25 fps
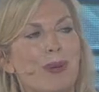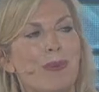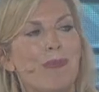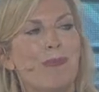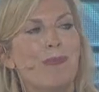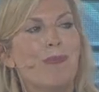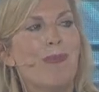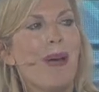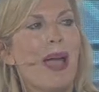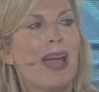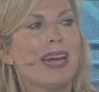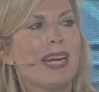
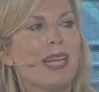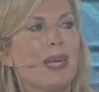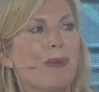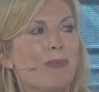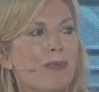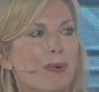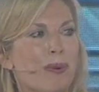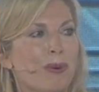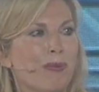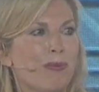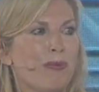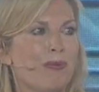mighty
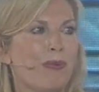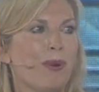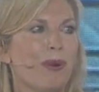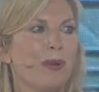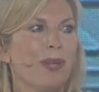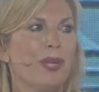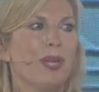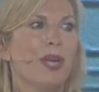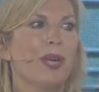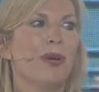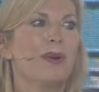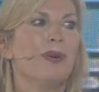
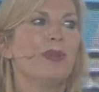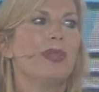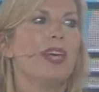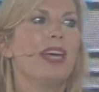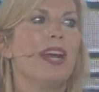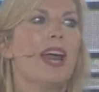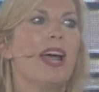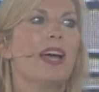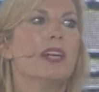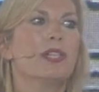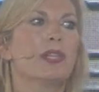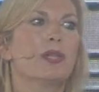portfolio that
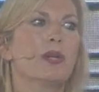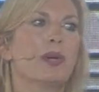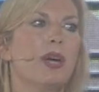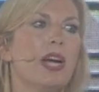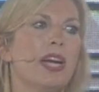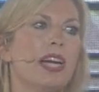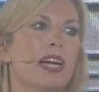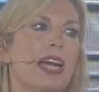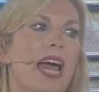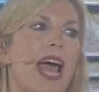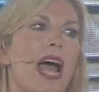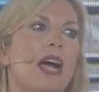has
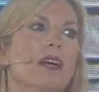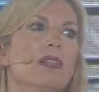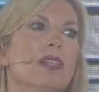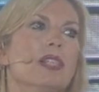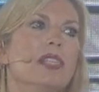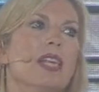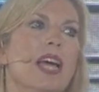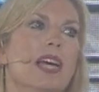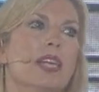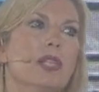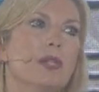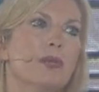created
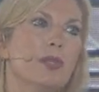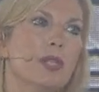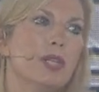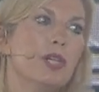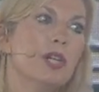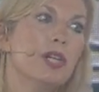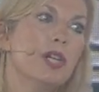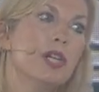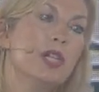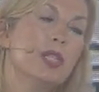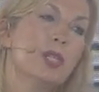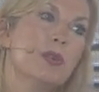outsized
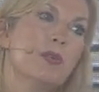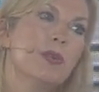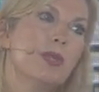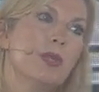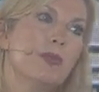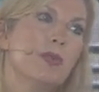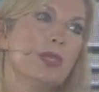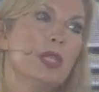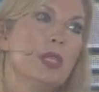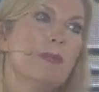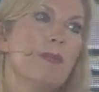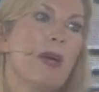returns with
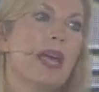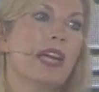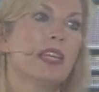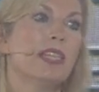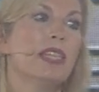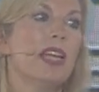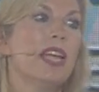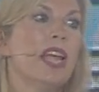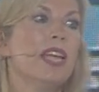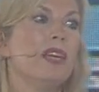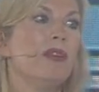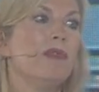respect
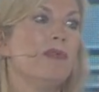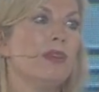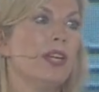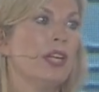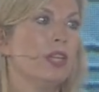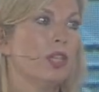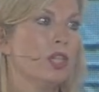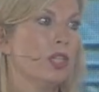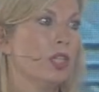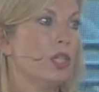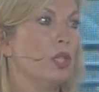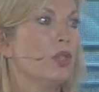to
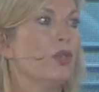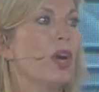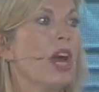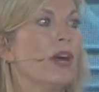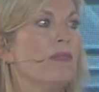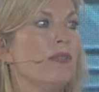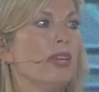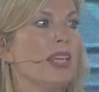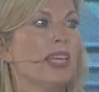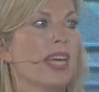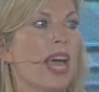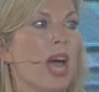innovation and
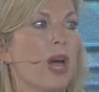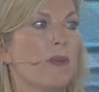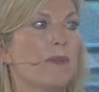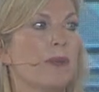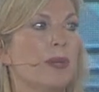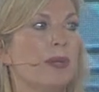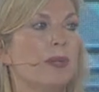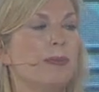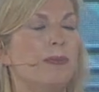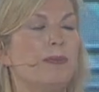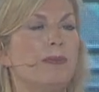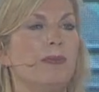driving
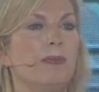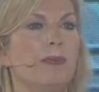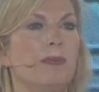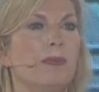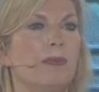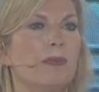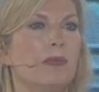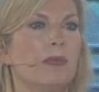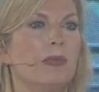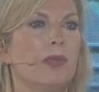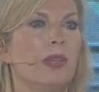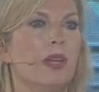capital.
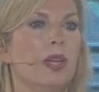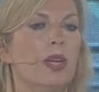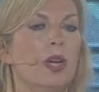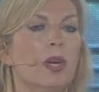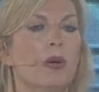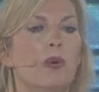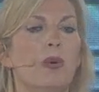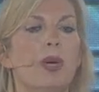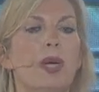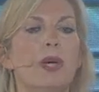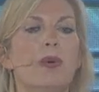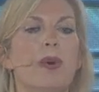
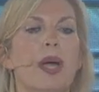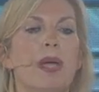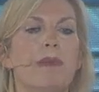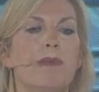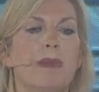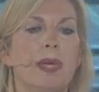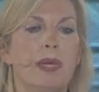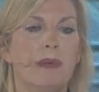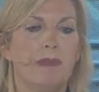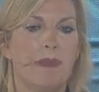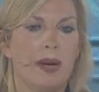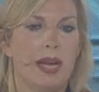What do I
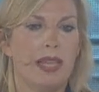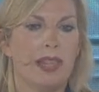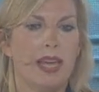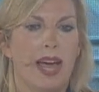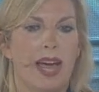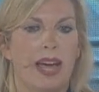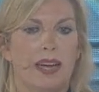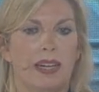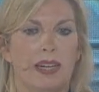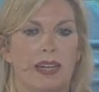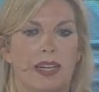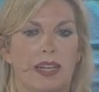mean by
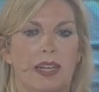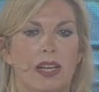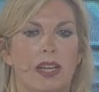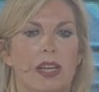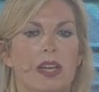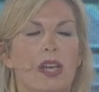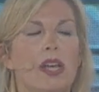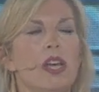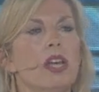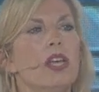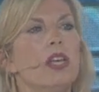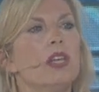that?
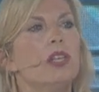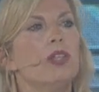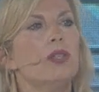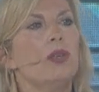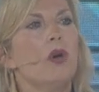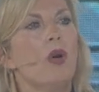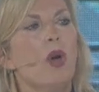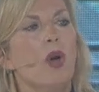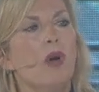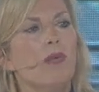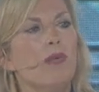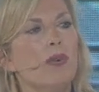
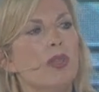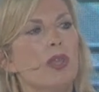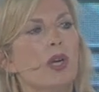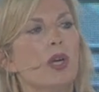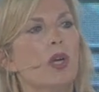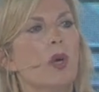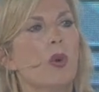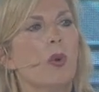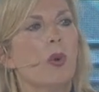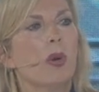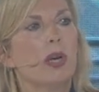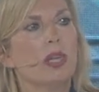So over the
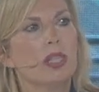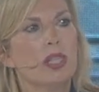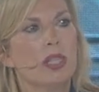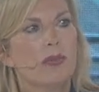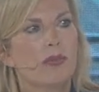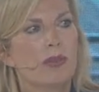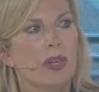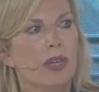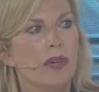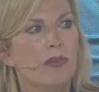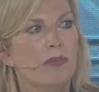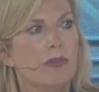course
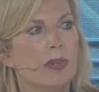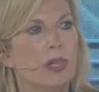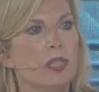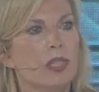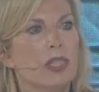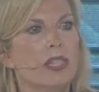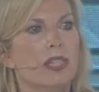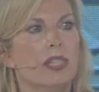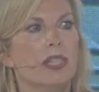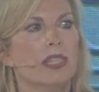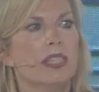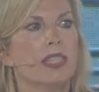of
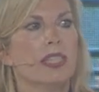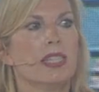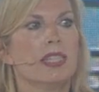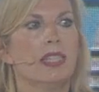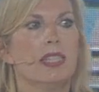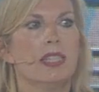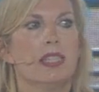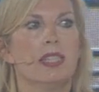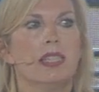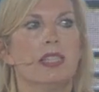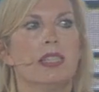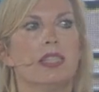Convergence's
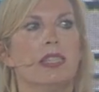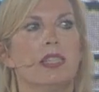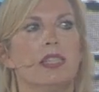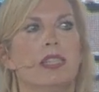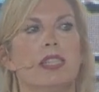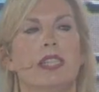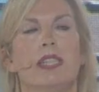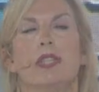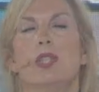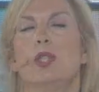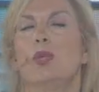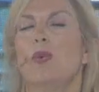existence
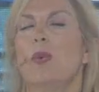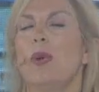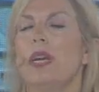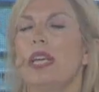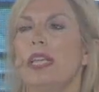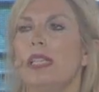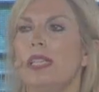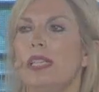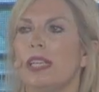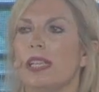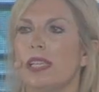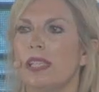since
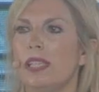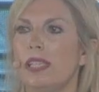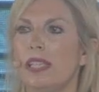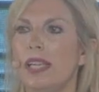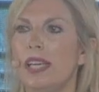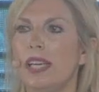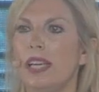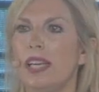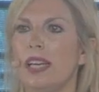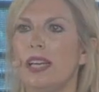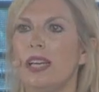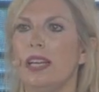
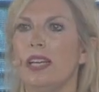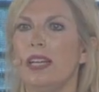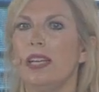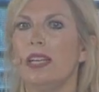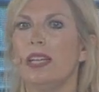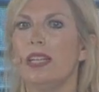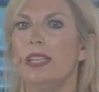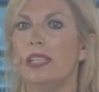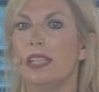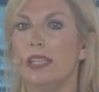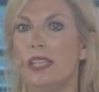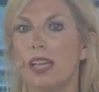2016,
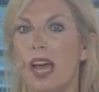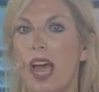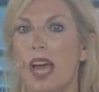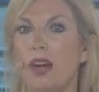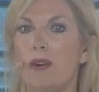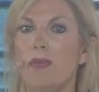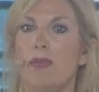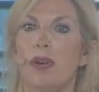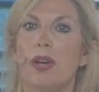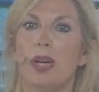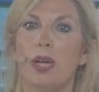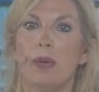design
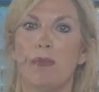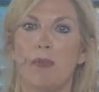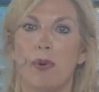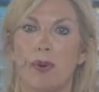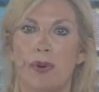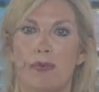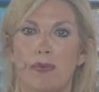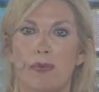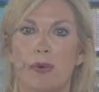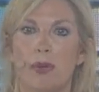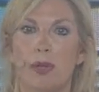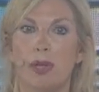funding
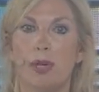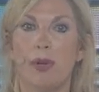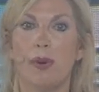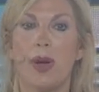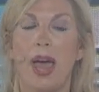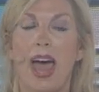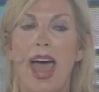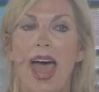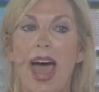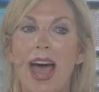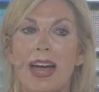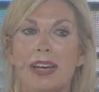portfolio
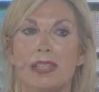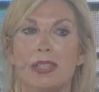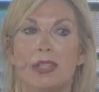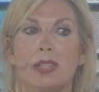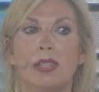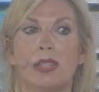has